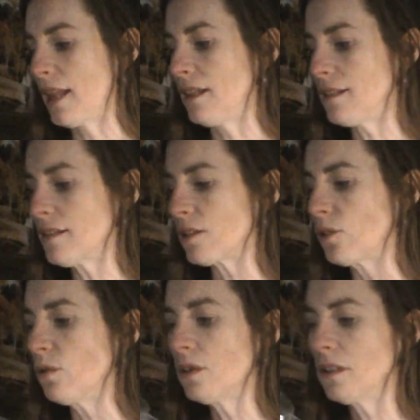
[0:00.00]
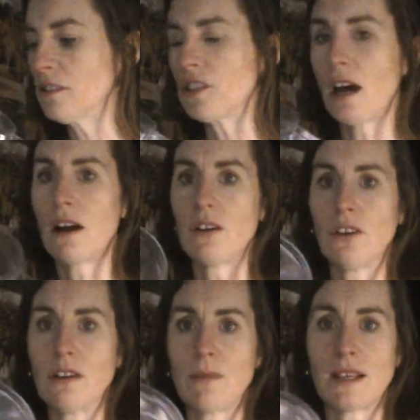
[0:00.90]
This is a cool little jar. You
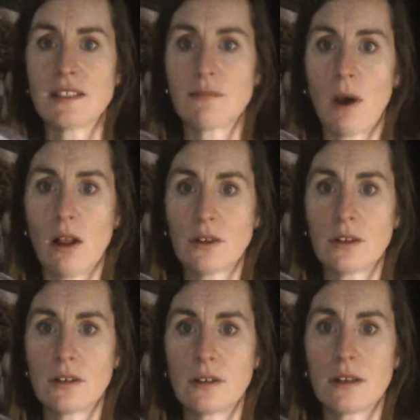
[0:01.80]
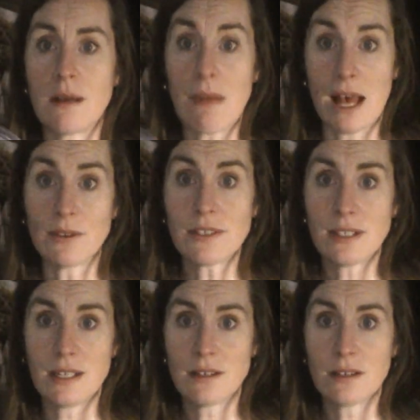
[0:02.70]
can make smaller amounts in
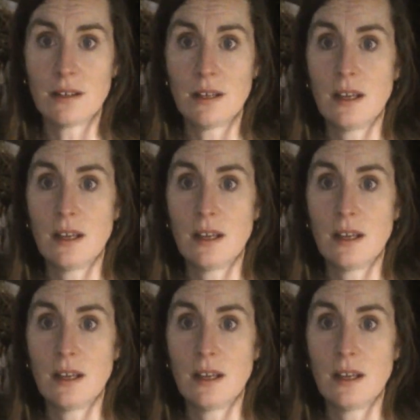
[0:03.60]
here.